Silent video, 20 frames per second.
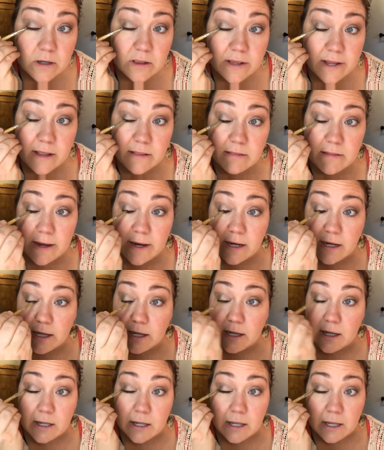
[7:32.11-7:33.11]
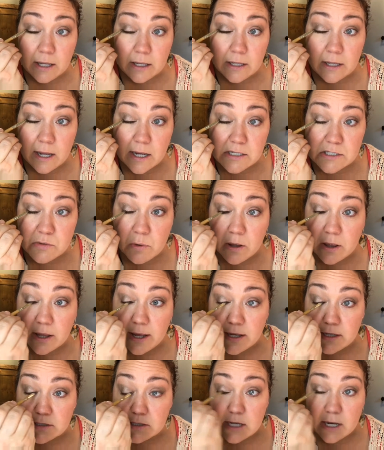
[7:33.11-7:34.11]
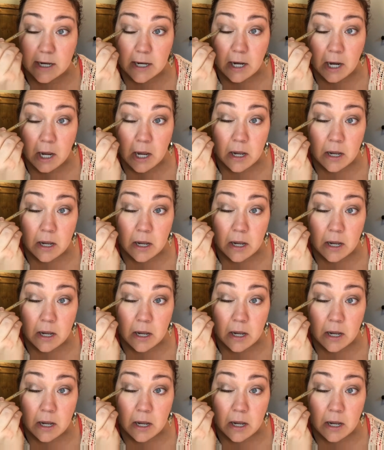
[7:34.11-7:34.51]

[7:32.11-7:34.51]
like lining as well as a